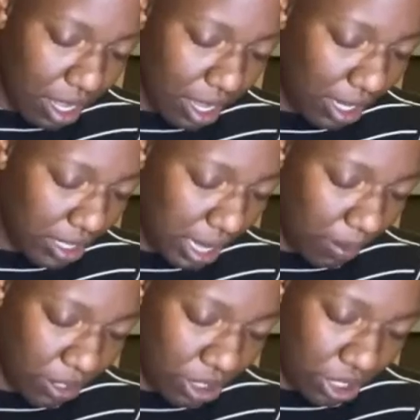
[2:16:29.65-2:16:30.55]
Any
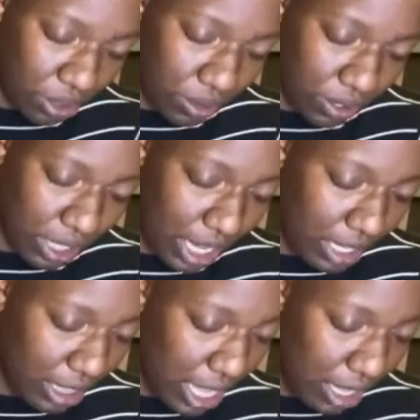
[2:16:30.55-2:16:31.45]
type of journal,
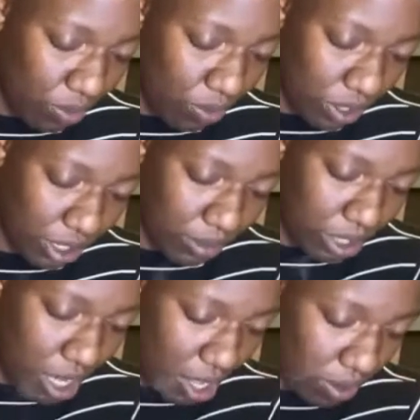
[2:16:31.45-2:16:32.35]
anything you want them
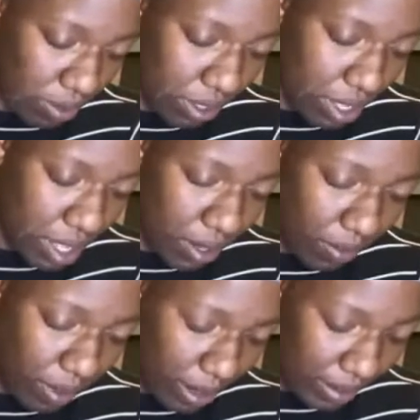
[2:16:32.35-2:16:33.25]
to know.
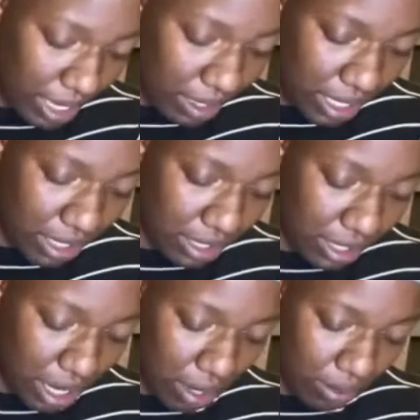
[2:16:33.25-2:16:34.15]
Ramneet needs
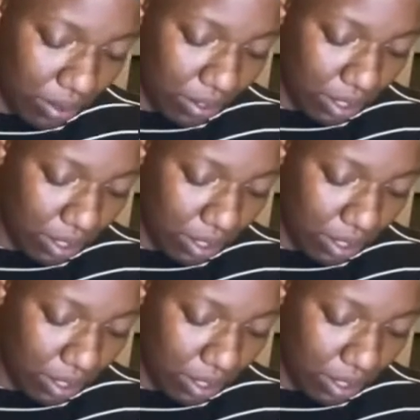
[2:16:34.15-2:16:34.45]
to know.